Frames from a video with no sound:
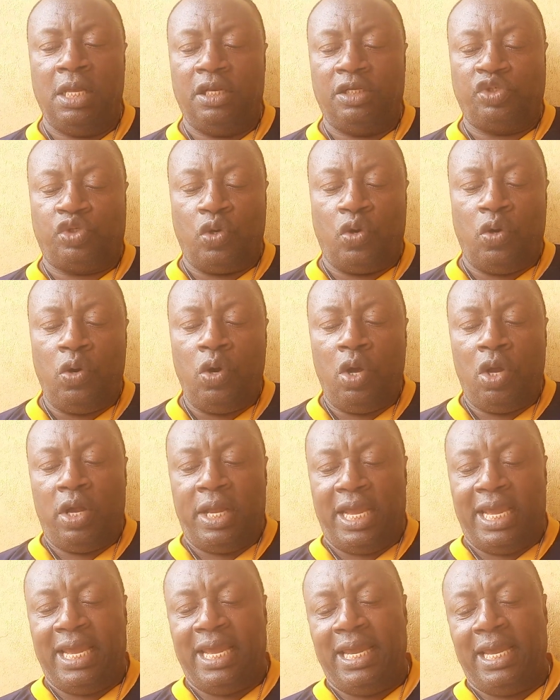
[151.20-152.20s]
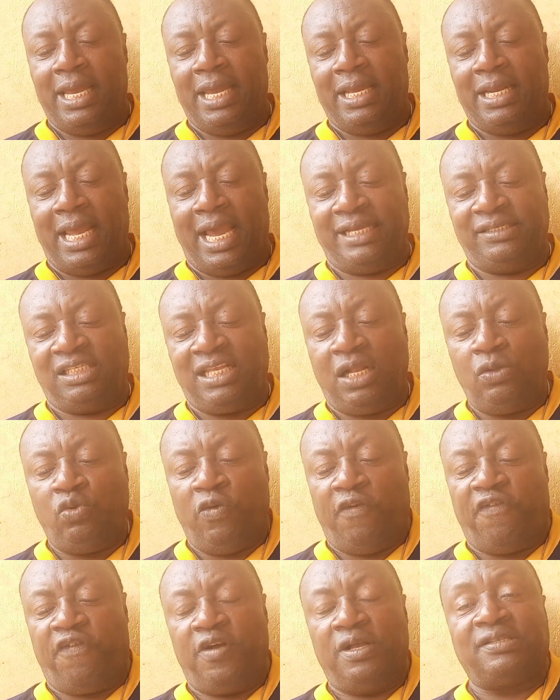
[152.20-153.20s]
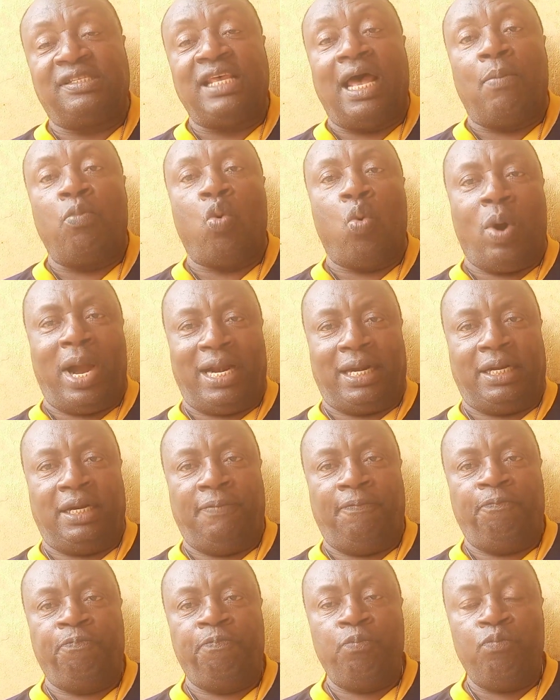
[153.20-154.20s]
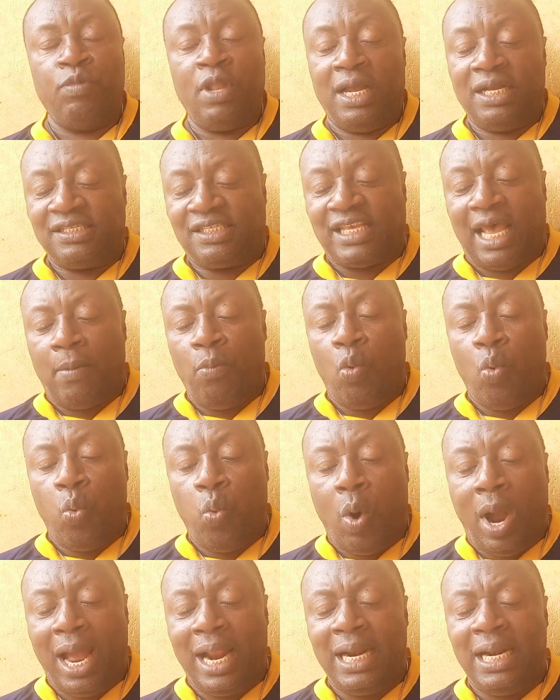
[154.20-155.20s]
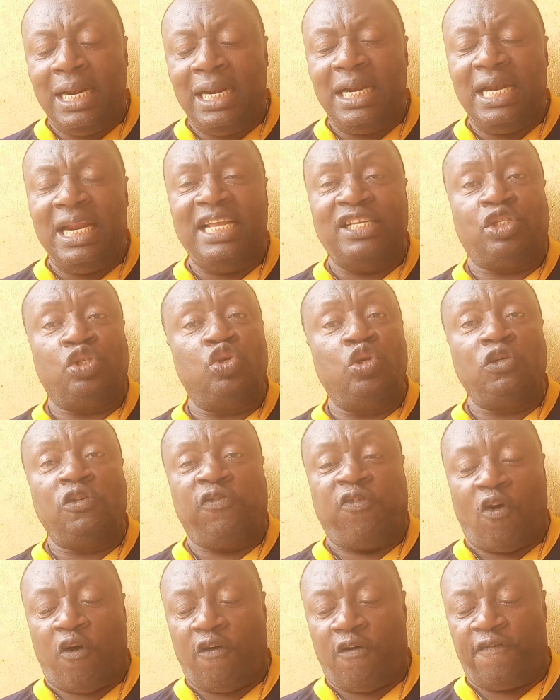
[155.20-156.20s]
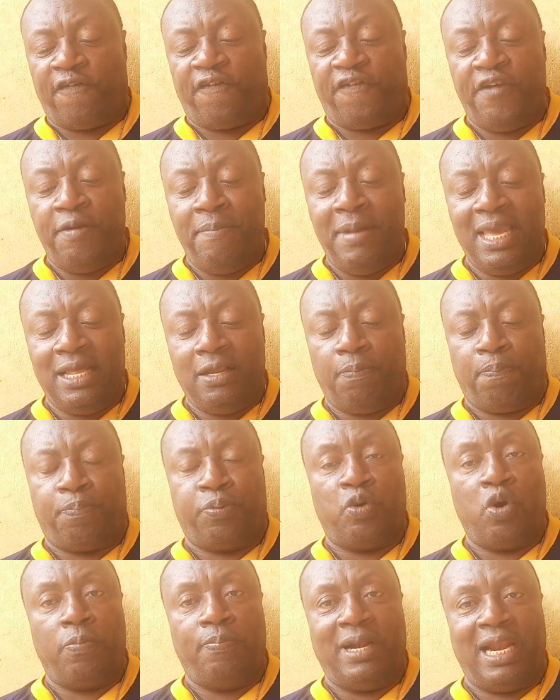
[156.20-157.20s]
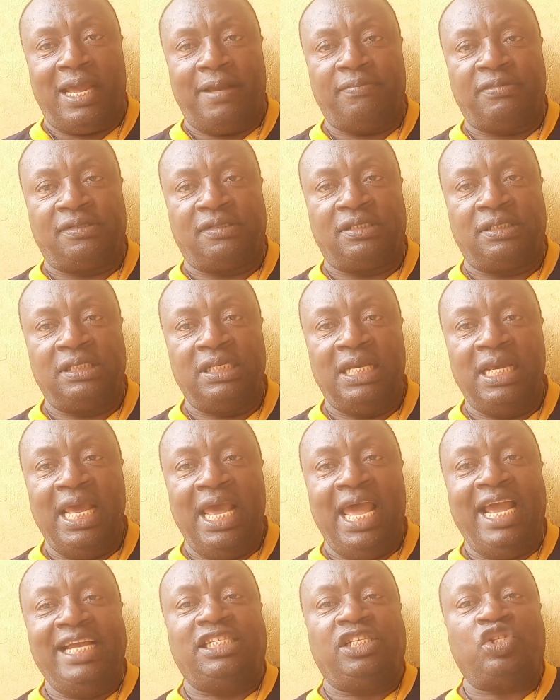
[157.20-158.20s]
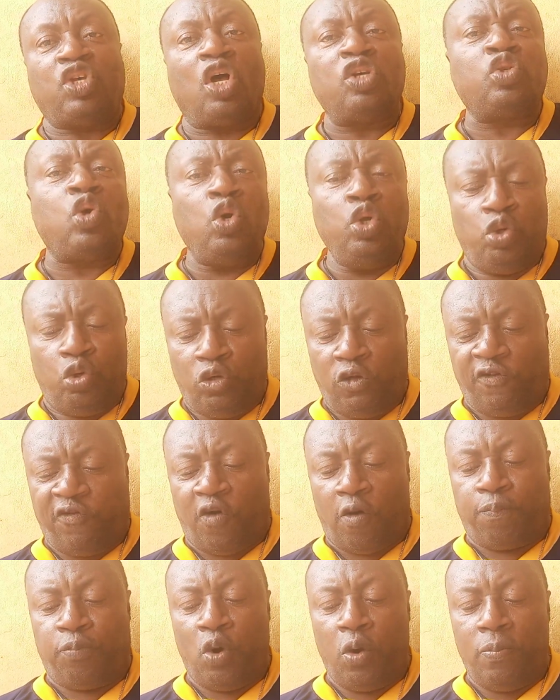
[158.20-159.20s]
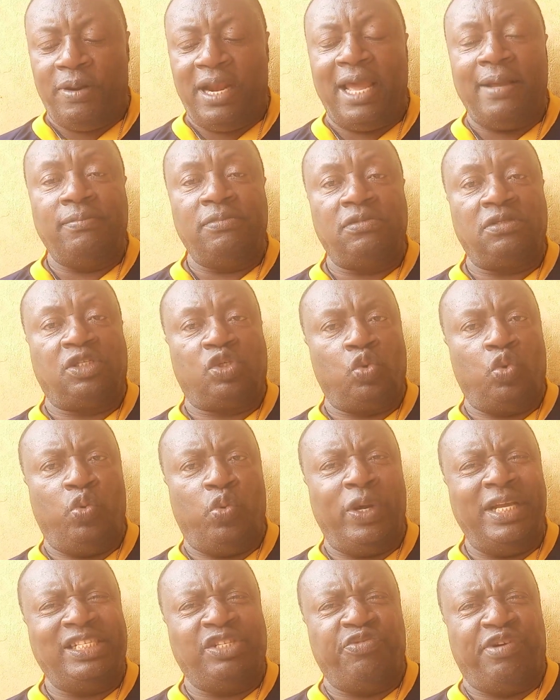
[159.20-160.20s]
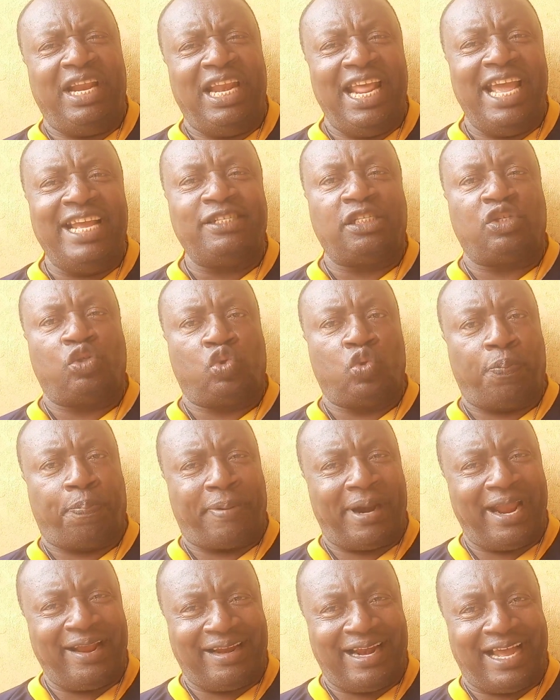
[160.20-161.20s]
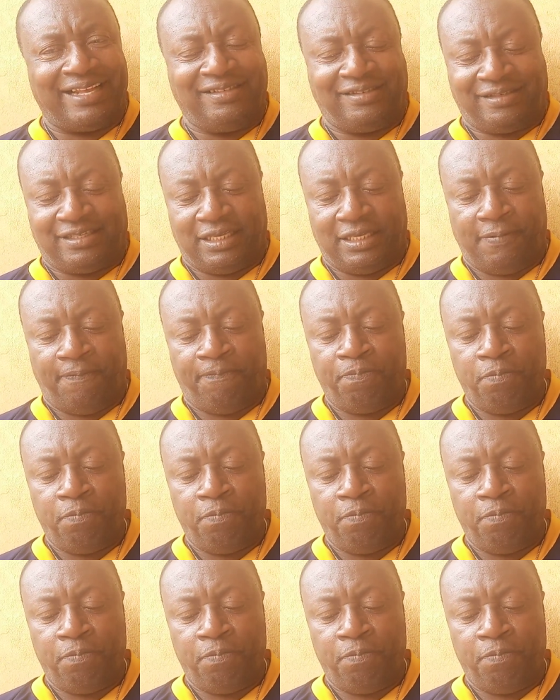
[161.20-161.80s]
So I start with Psalm 1. Psalm 1 is used for female problems. It is also used for problems which relate to pregnancy.